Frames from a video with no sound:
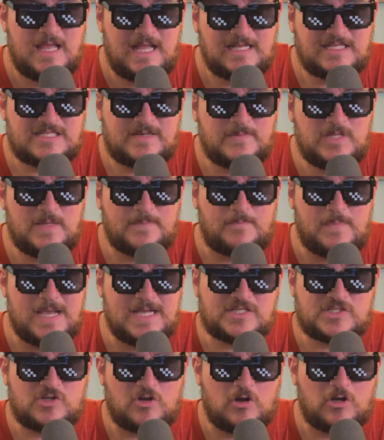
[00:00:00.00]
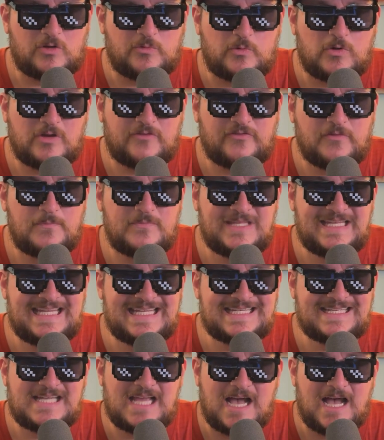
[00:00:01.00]
and some of the best artwork from the
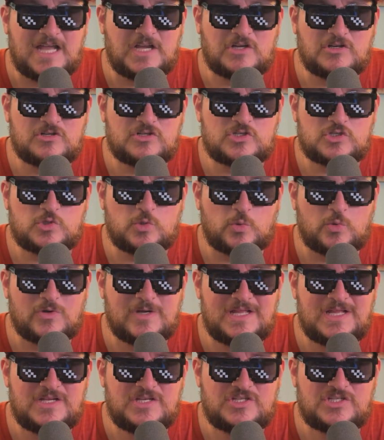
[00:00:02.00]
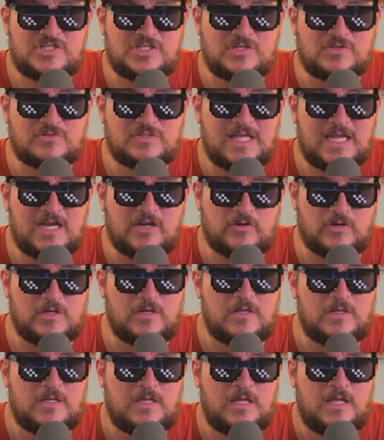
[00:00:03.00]
entire Sword and Shield era.